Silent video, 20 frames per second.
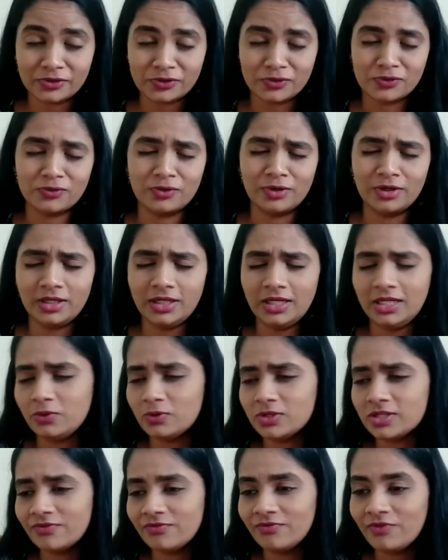So it
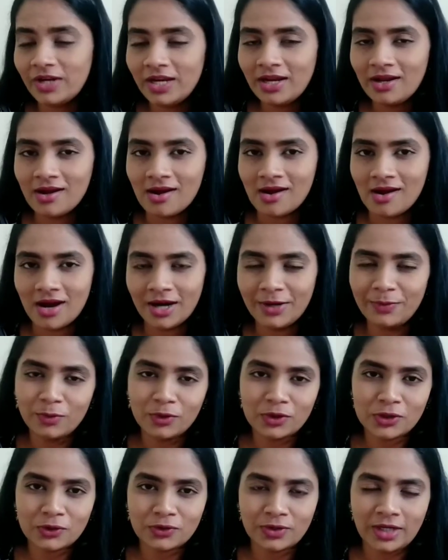was a very hard
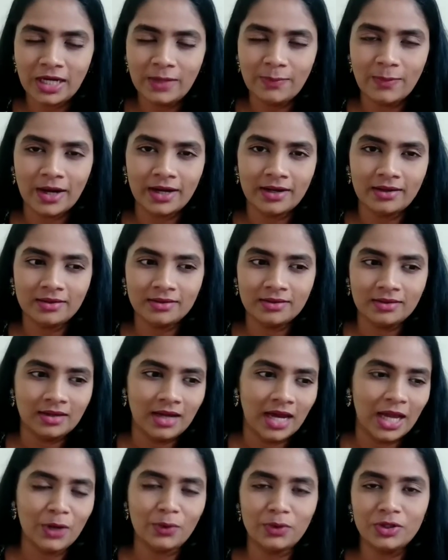book to read, but
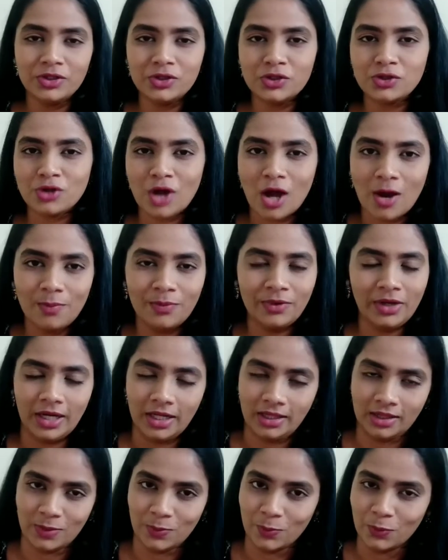I couldn't stop
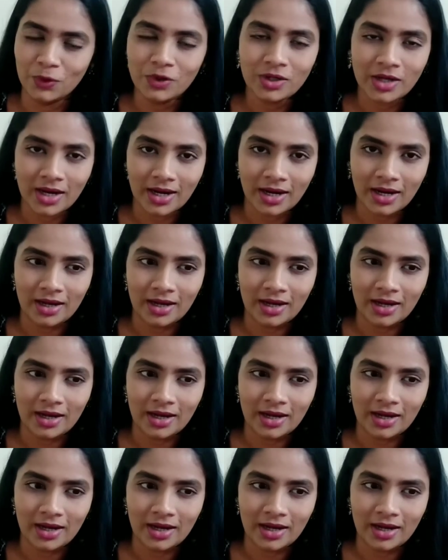reading the book.